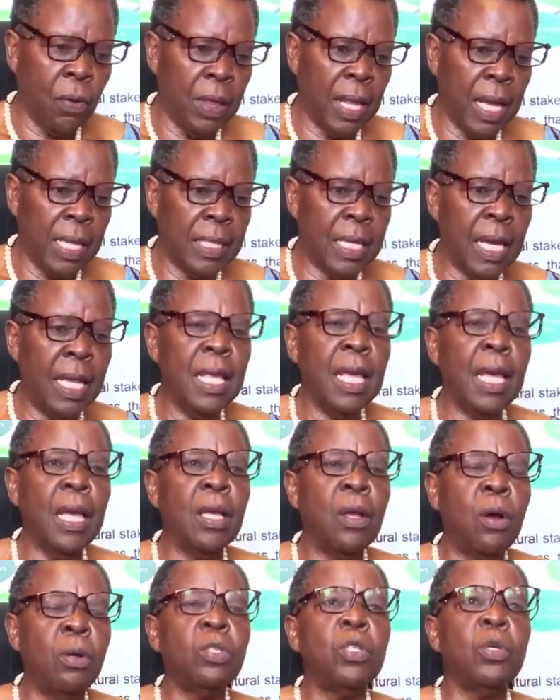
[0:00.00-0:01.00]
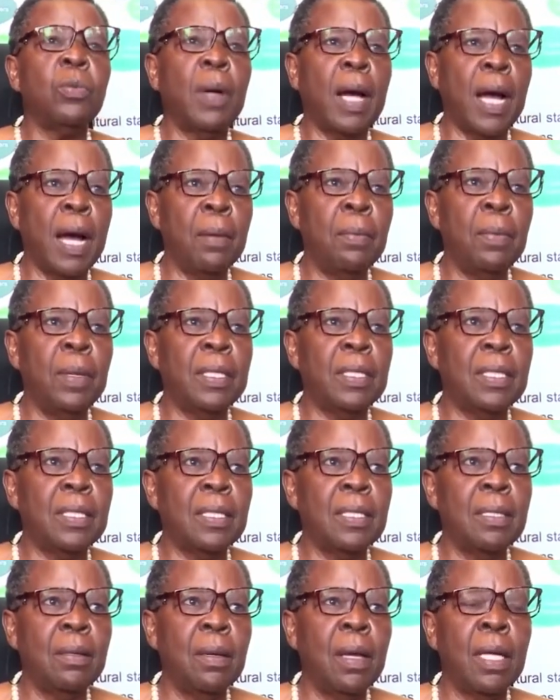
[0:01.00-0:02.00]

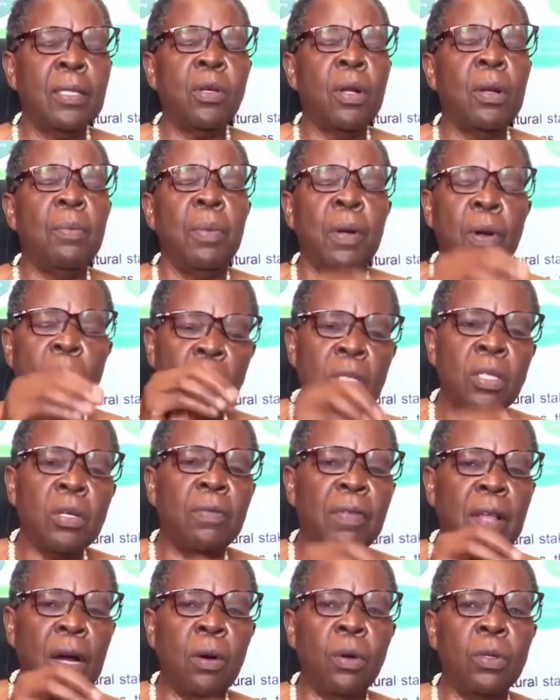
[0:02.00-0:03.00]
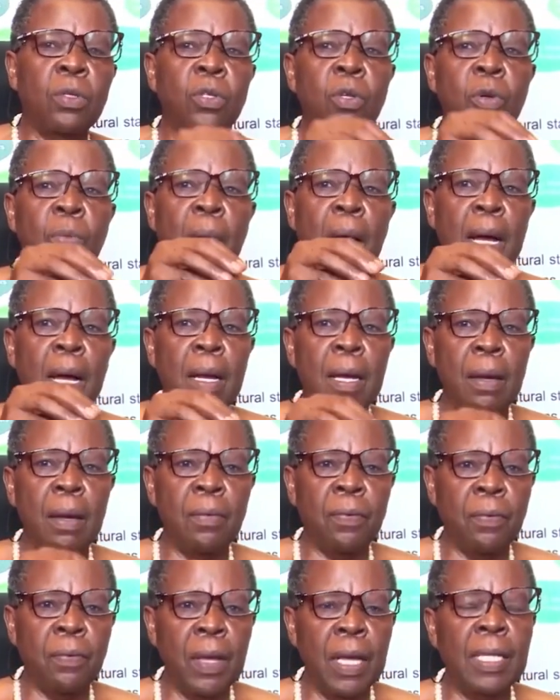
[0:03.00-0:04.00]
Because of the consumer
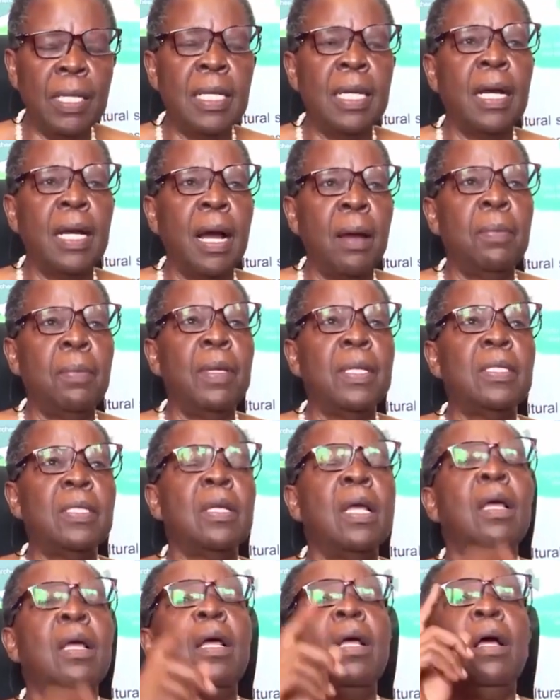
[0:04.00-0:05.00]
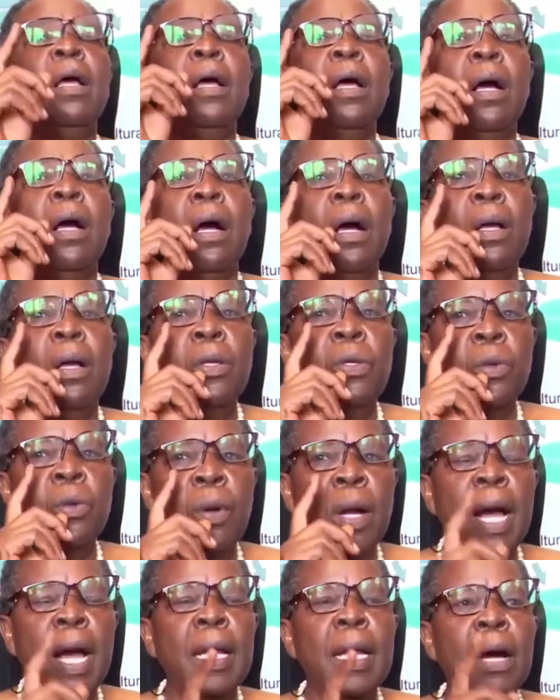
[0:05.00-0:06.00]
eating habits,
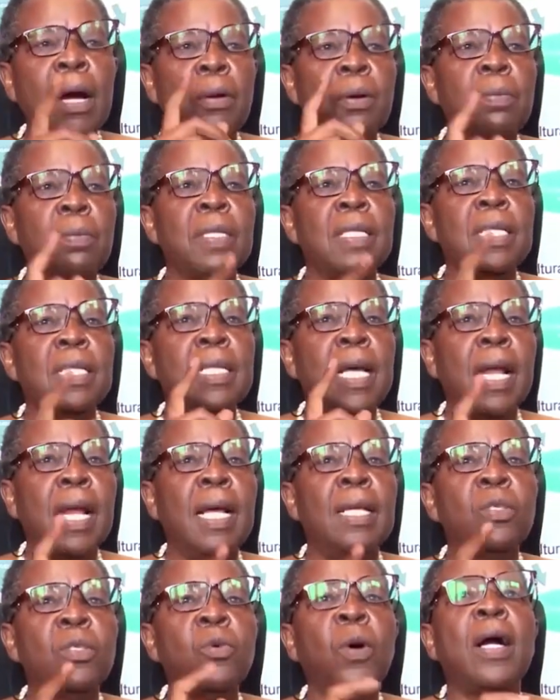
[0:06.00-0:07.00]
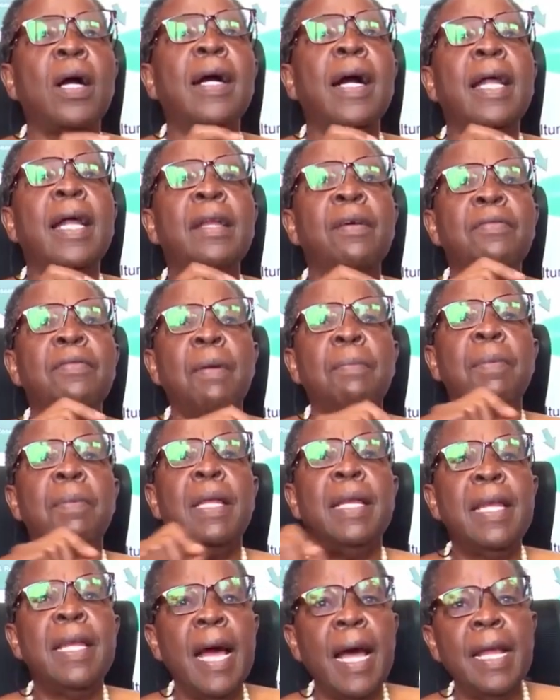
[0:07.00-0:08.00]
Uganda Agribusiness Alliance work can never
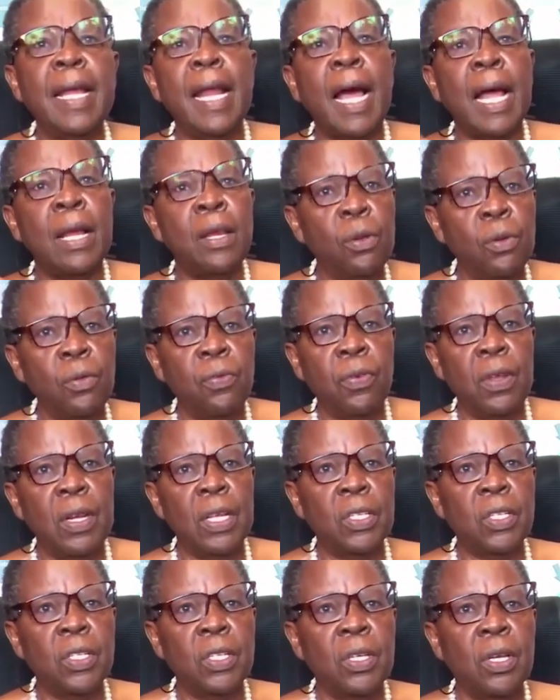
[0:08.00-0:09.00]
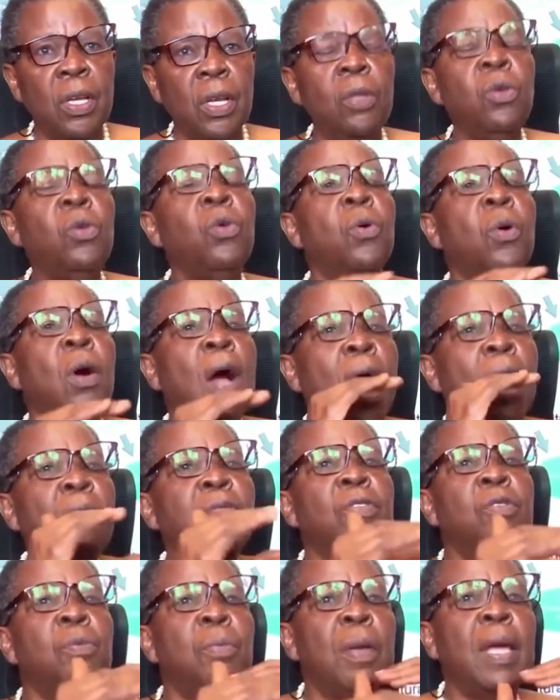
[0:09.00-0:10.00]
be done and you finish. You
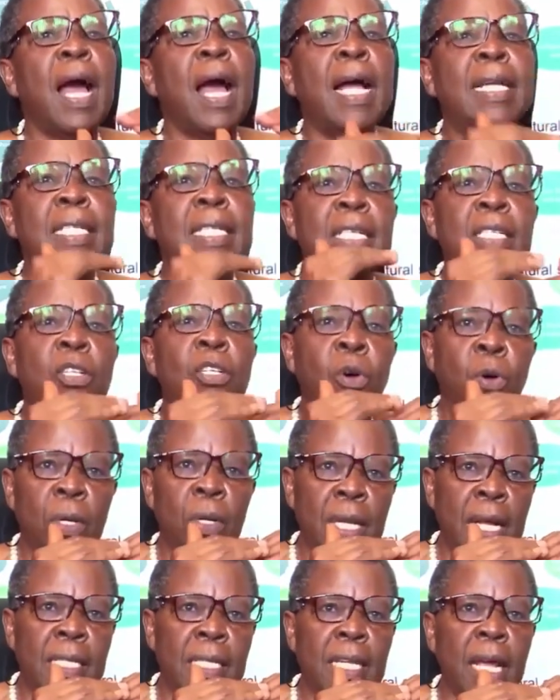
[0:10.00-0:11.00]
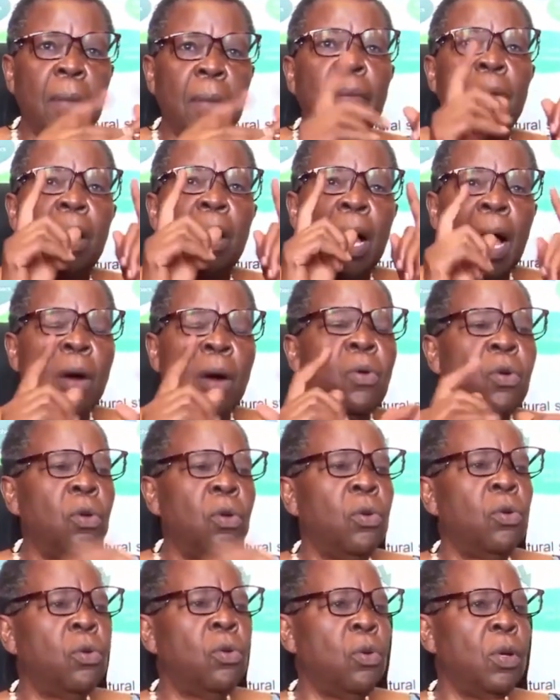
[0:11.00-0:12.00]
have to be at it all the time. How
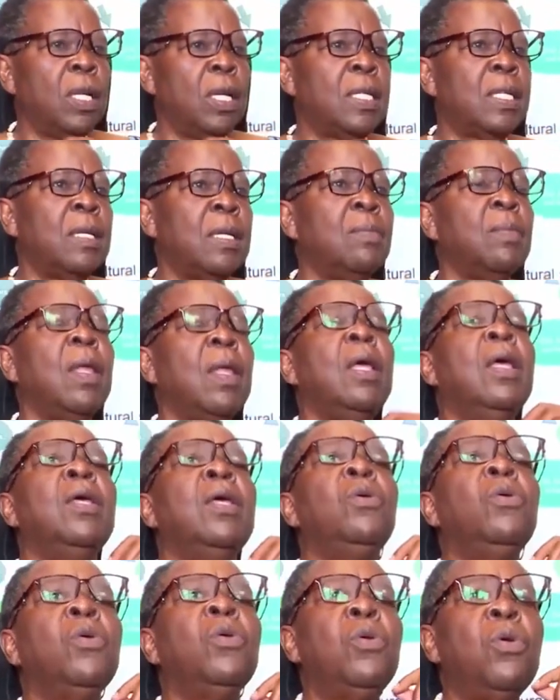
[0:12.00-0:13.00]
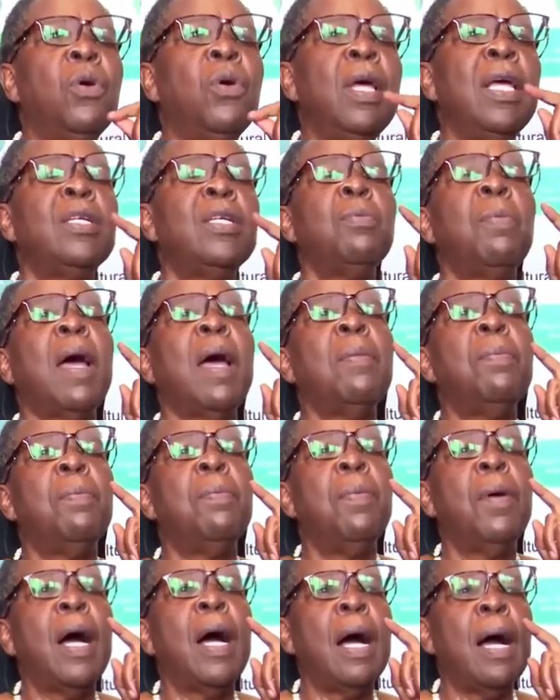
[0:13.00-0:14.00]
do you do it? You do it by
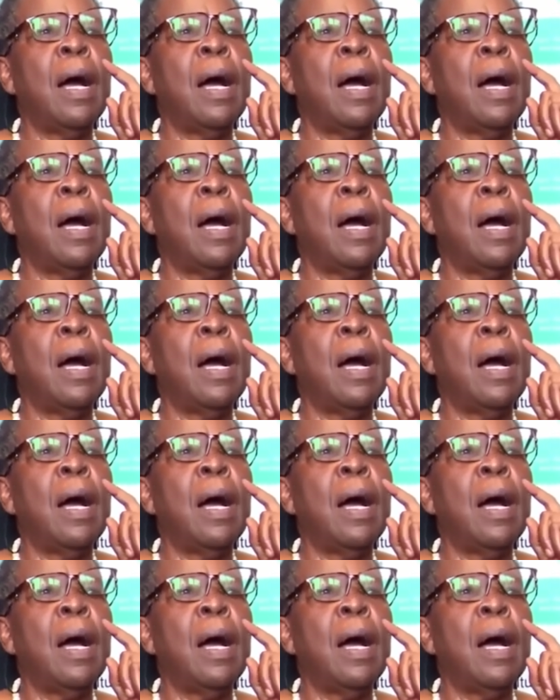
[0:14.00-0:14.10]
